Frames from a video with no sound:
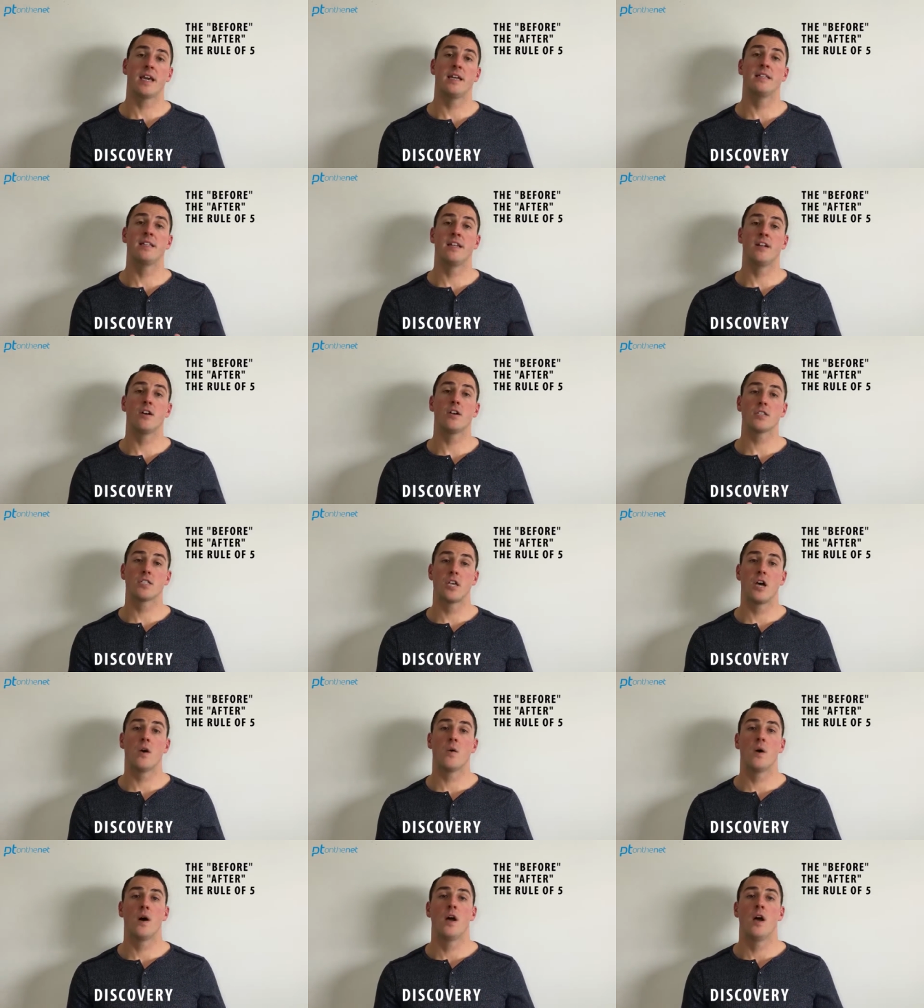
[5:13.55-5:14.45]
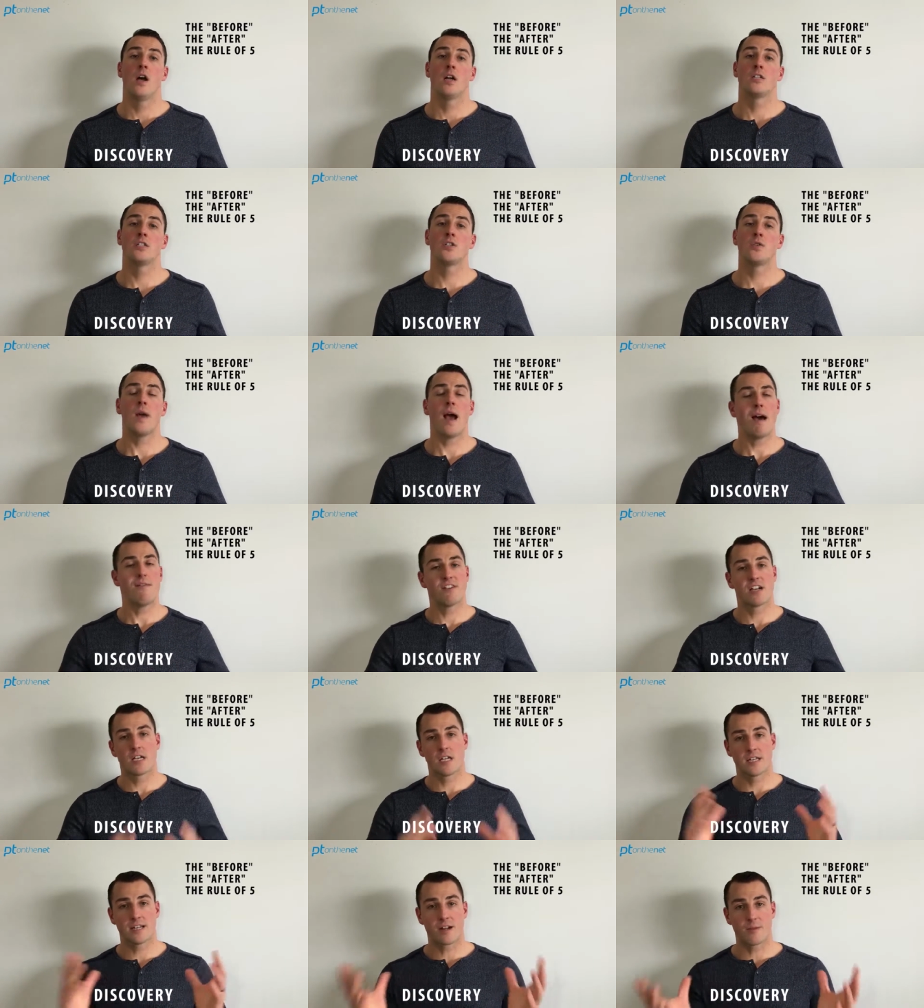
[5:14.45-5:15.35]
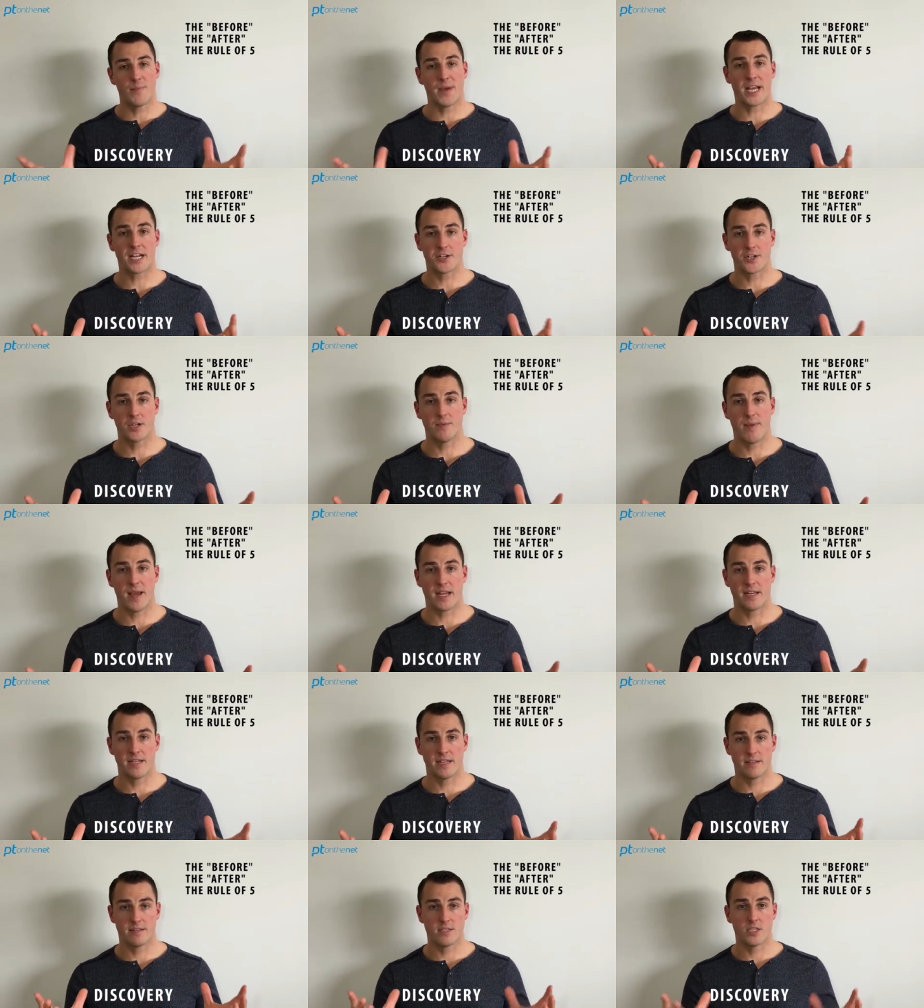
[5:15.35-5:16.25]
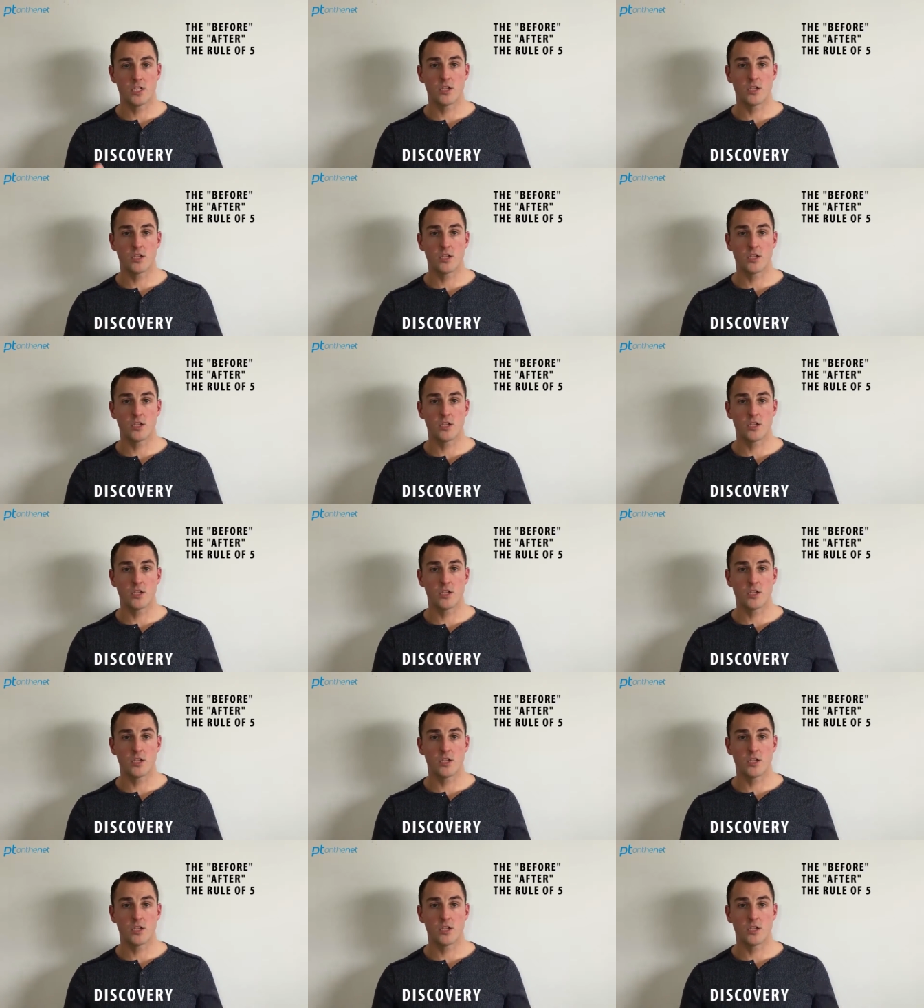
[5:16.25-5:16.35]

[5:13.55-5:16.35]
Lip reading: And then also, do you have a clear picture painted?